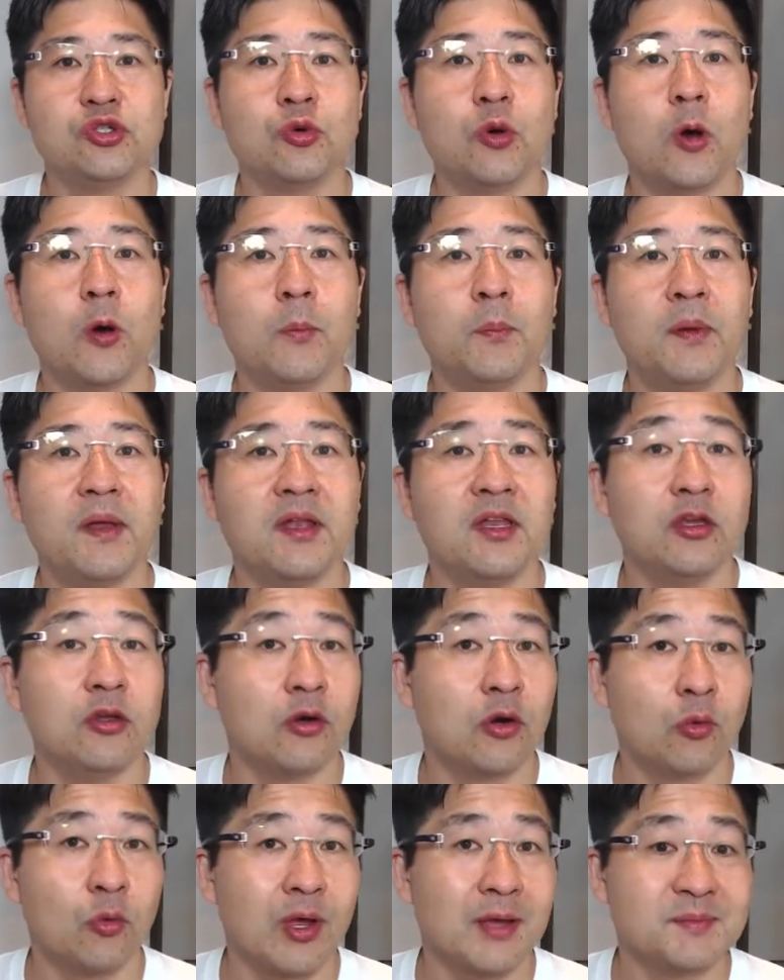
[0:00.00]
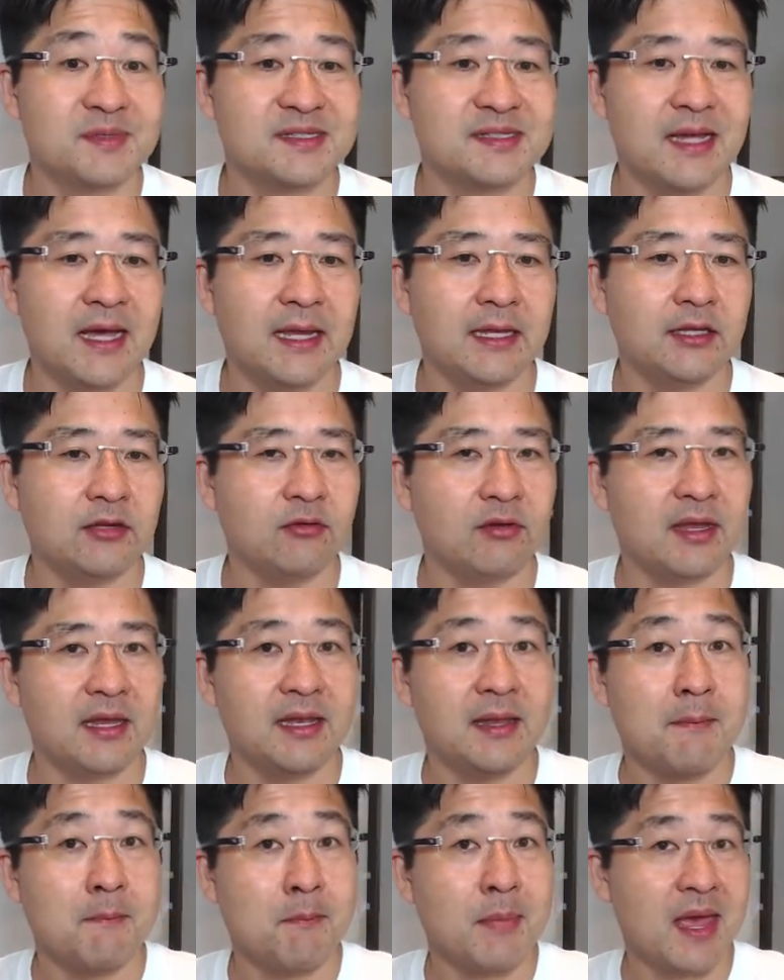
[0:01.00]
open your website, you can
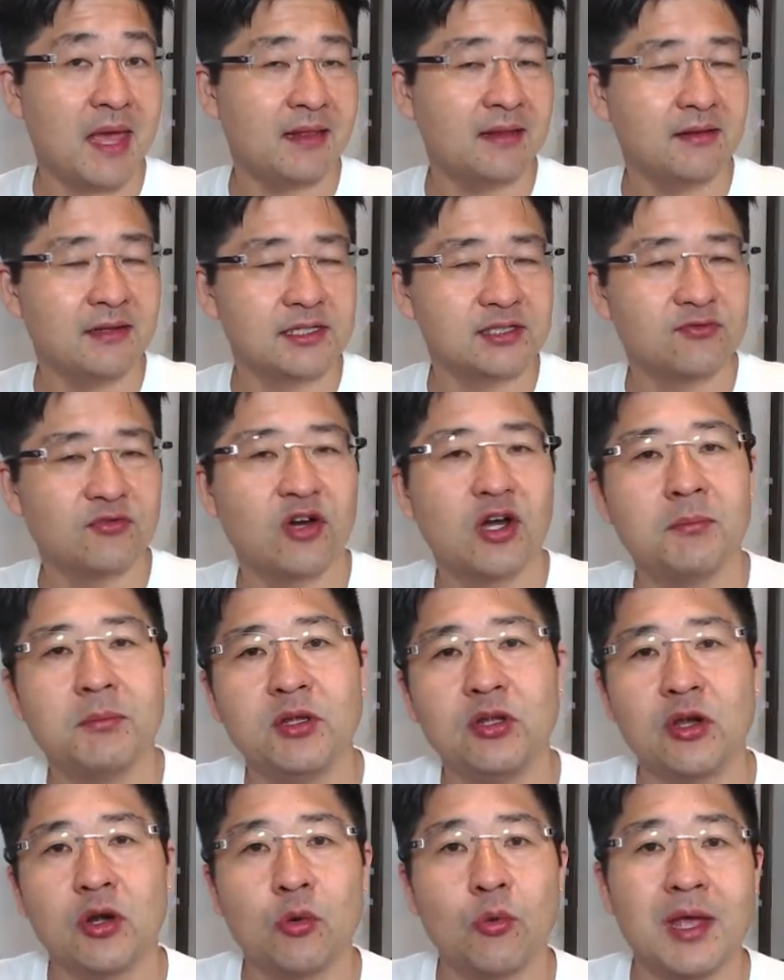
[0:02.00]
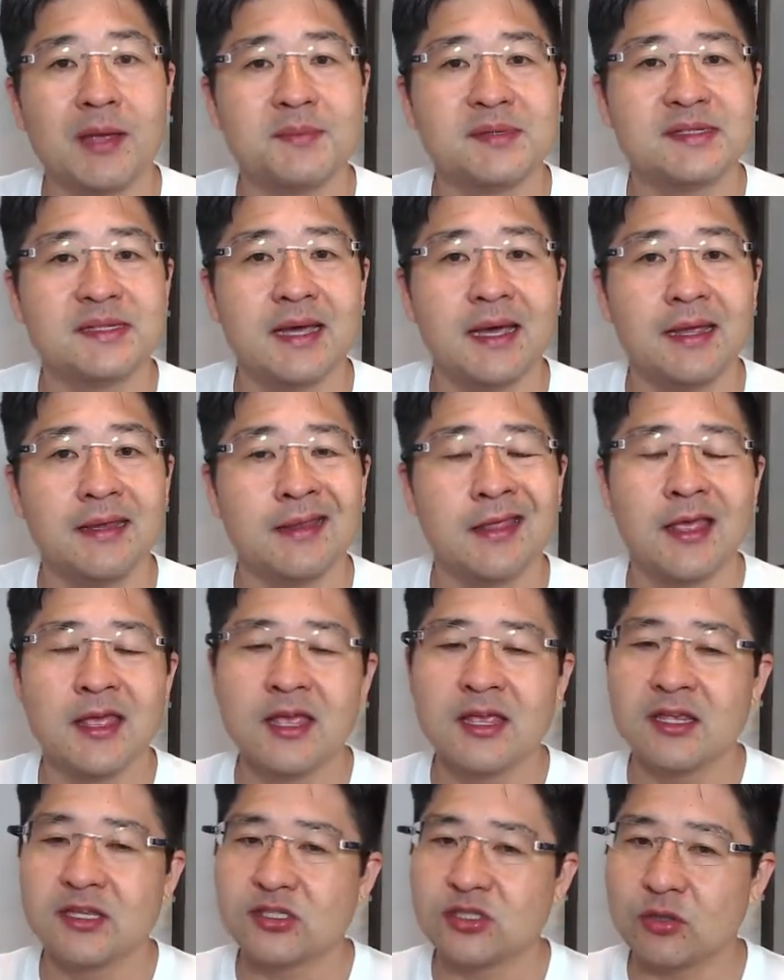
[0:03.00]
embed this form in your website.
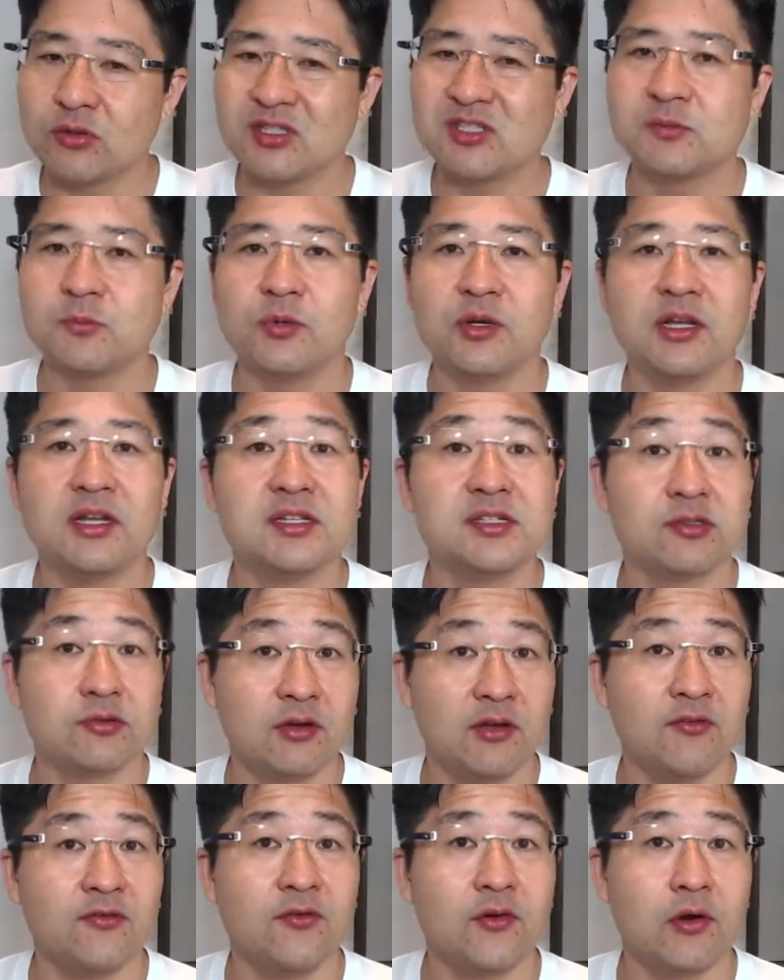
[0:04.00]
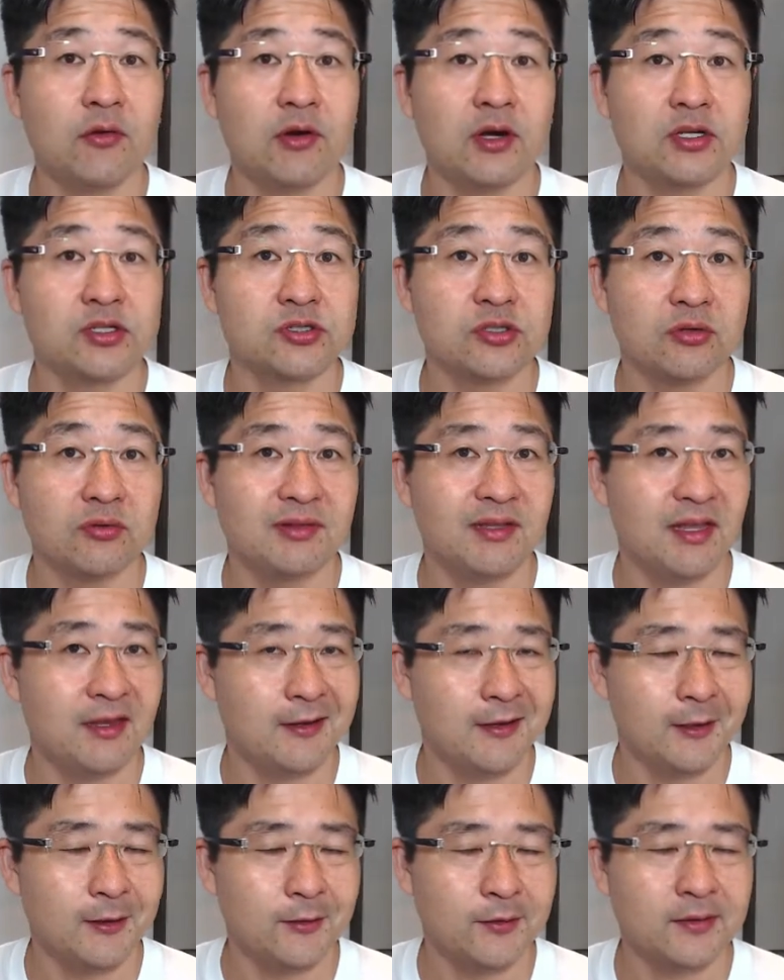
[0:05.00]
So it's pretty straightforward, so take
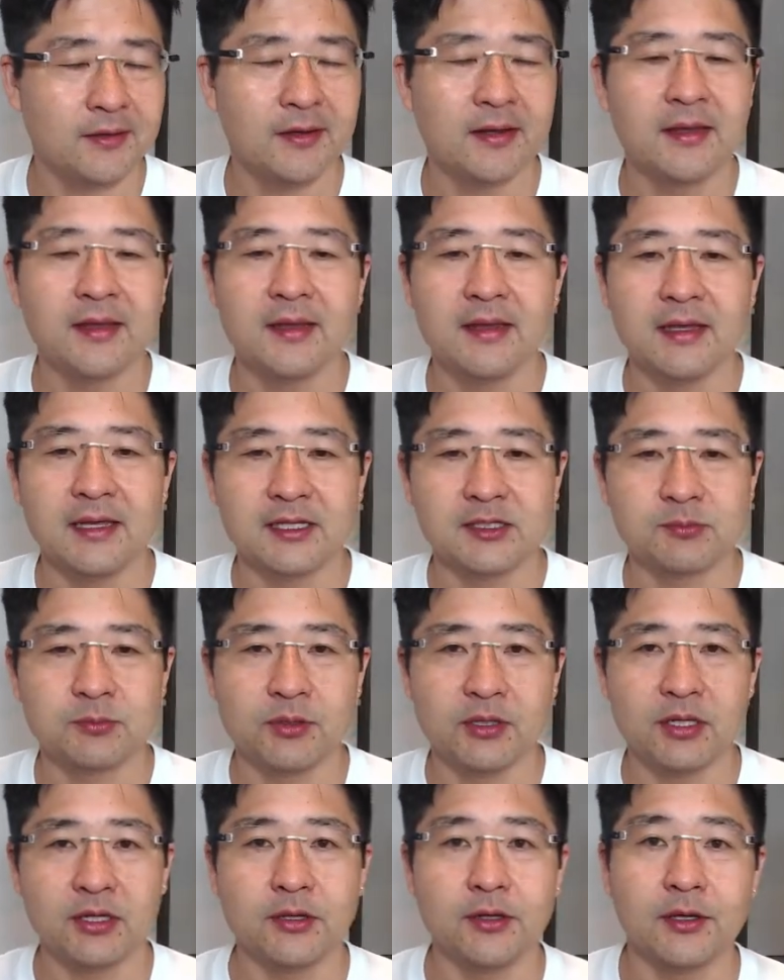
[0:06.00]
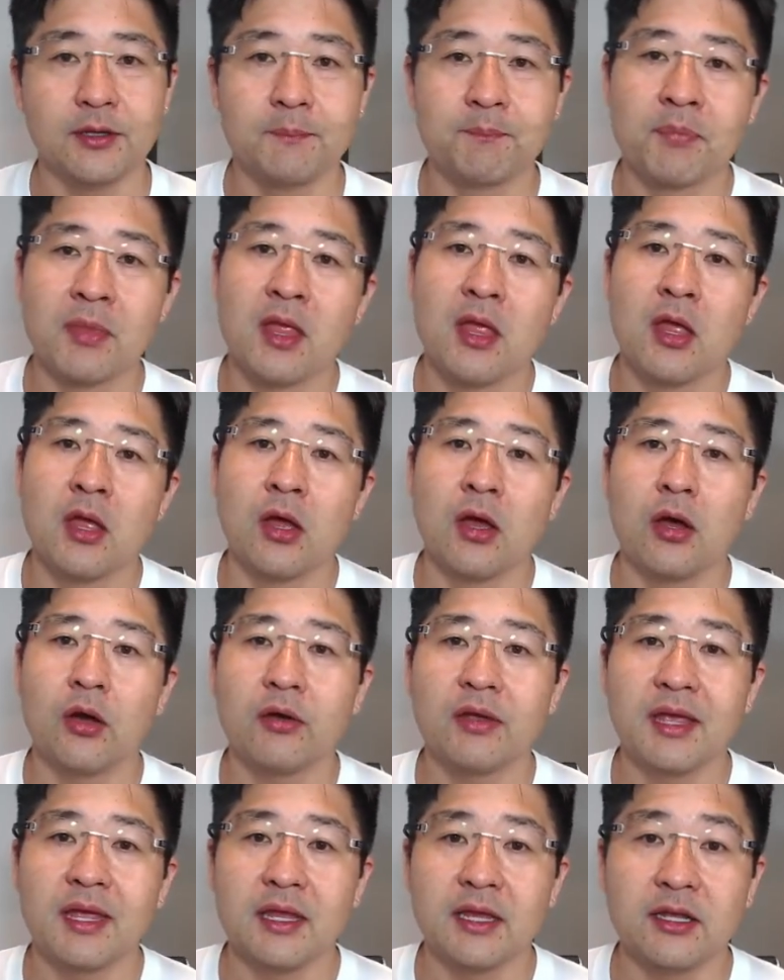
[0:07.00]
a look, it's pretty good.
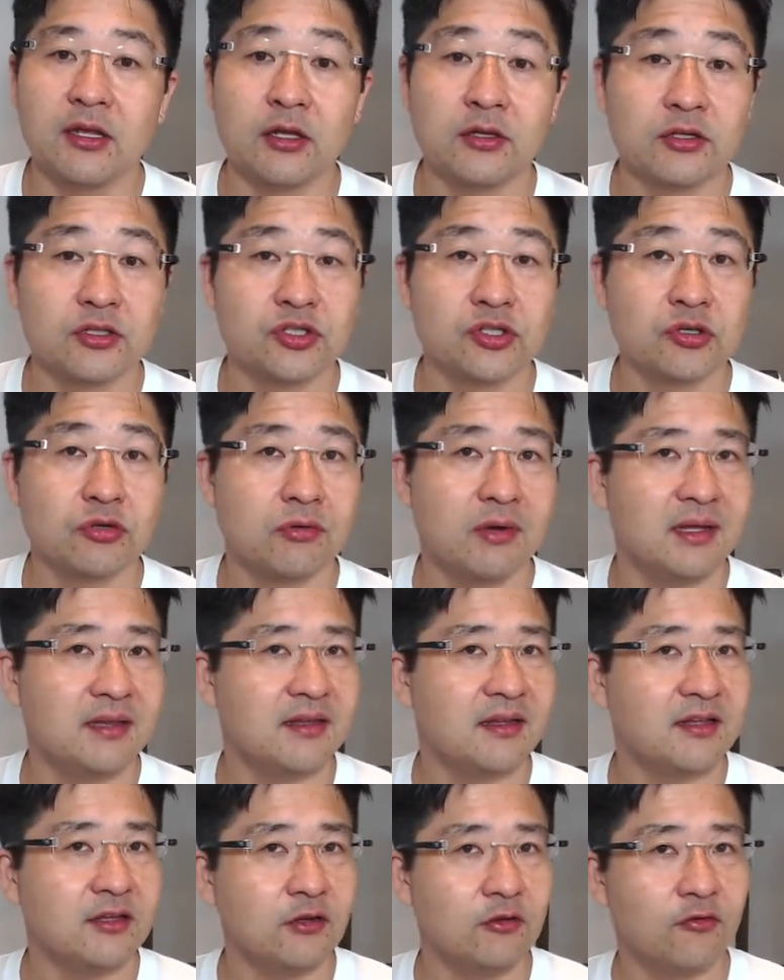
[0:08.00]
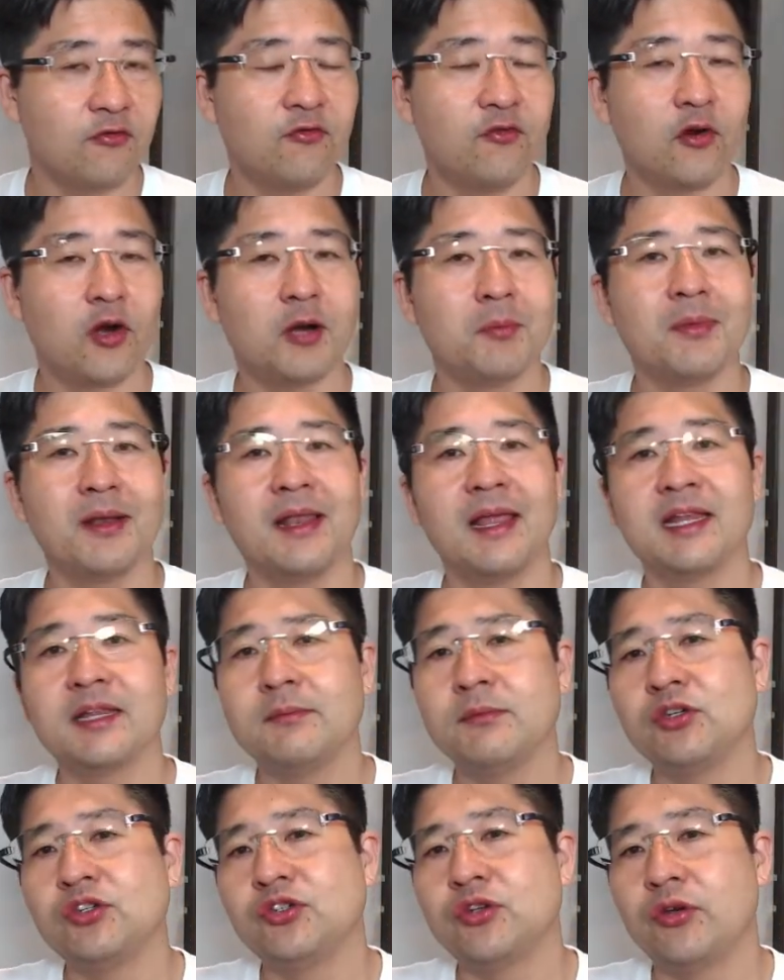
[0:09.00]
Okay, in order to create a new form, let
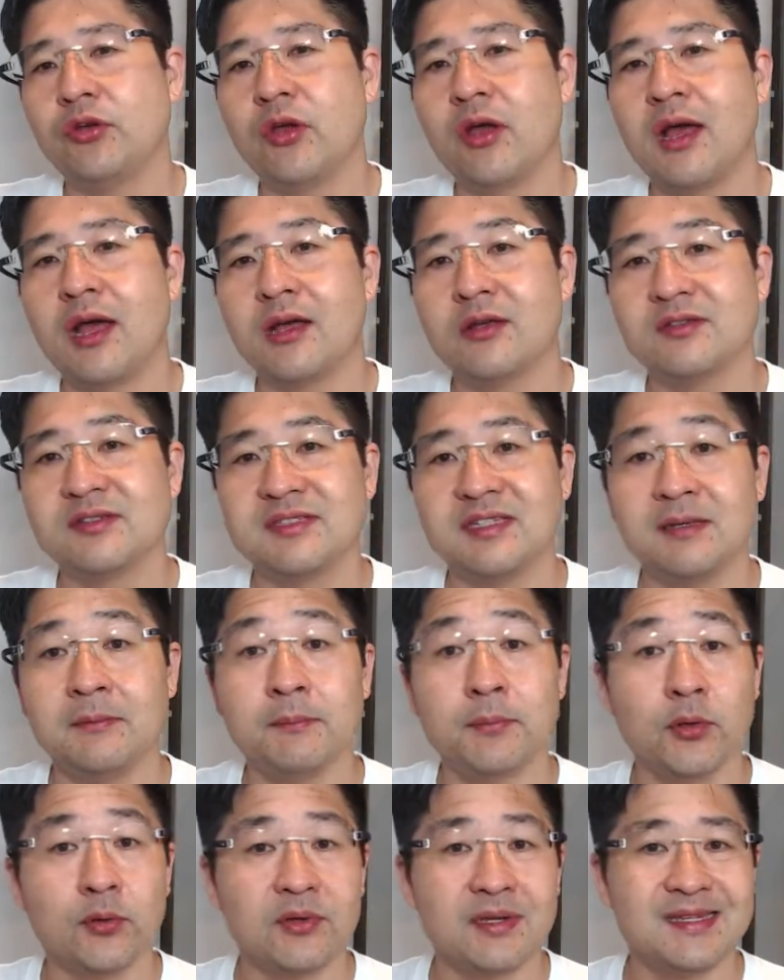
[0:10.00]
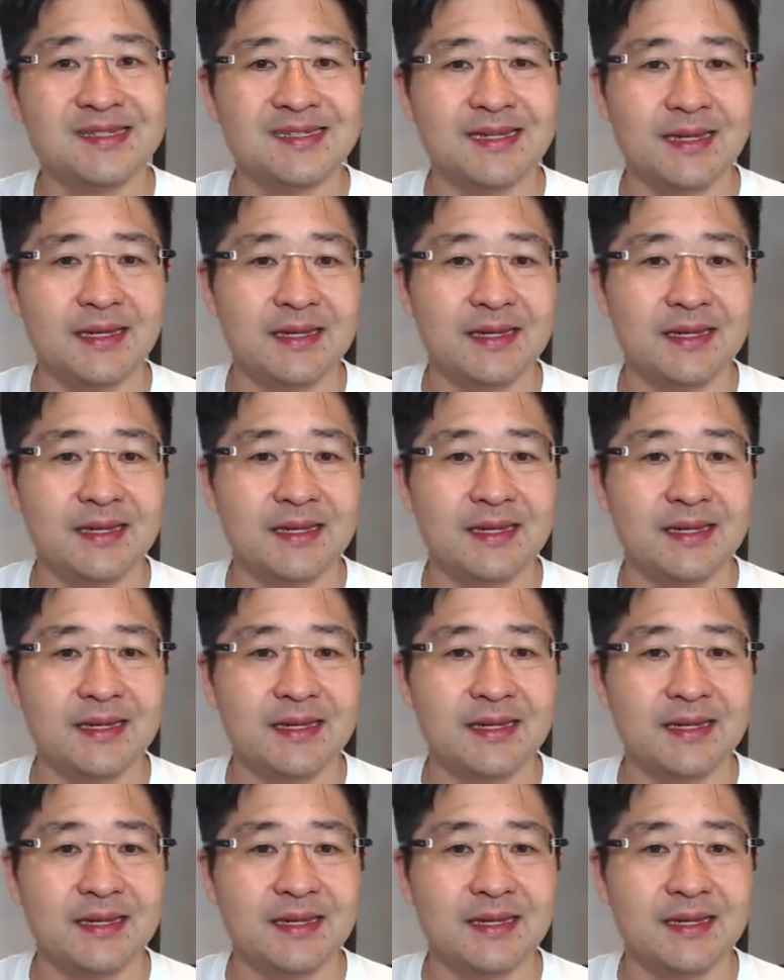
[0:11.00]
me show you how simple it